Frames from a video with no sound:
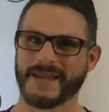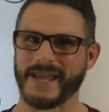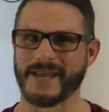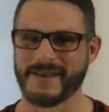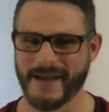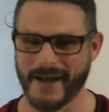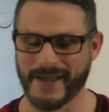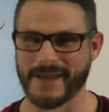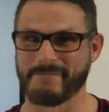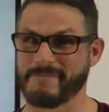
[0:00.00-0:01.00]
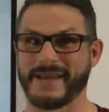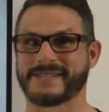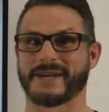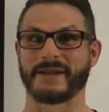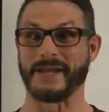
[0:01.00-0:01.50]
in
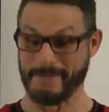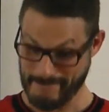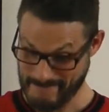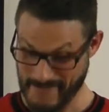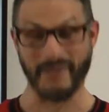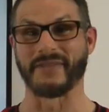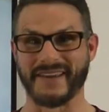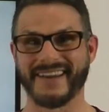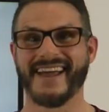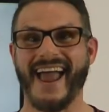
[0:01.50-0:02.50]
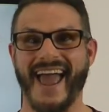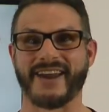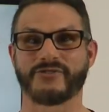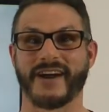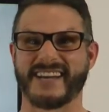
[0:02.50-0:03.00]
basically nothing,
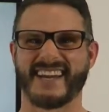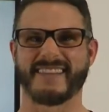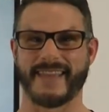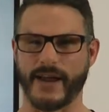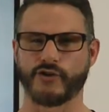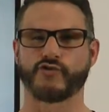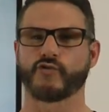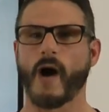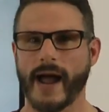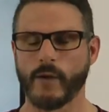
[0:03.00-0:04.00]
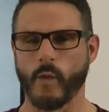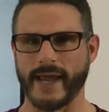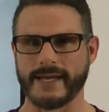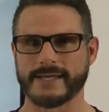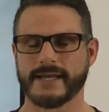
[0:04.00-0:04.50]
and trying to get that dry
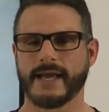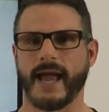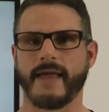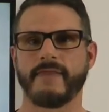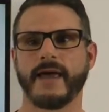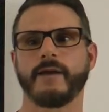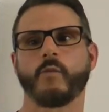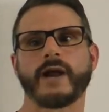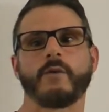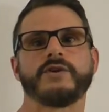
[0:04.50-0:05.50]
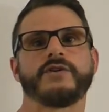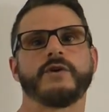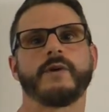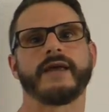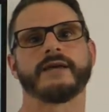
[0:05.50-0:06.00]
weight. And then what I would
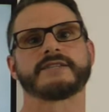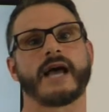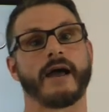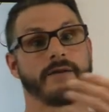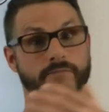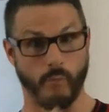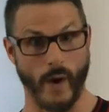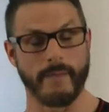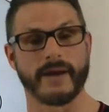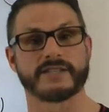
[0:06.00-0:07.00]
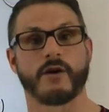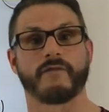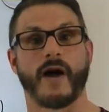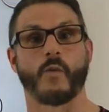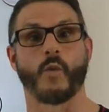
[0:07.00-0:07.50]
do is I'd weigh
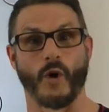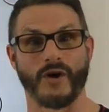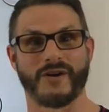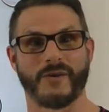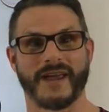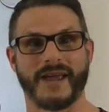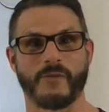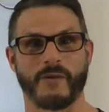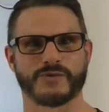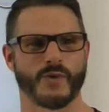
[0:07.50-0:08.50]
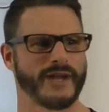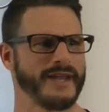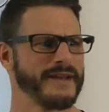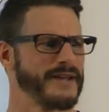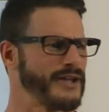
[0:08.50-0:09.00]
myself at work, okay? I was
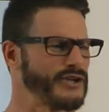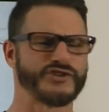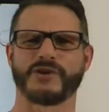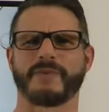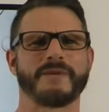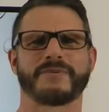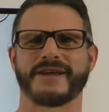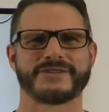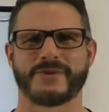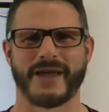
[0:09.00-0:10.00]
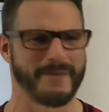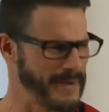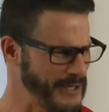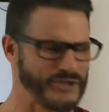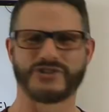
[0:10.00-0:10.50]
working in a shipping place, so I had a
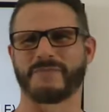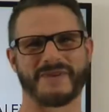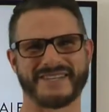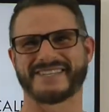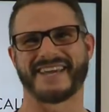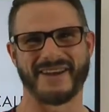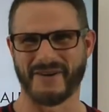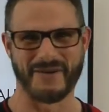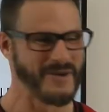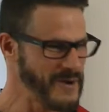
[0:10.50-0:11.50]
big shipping scale. I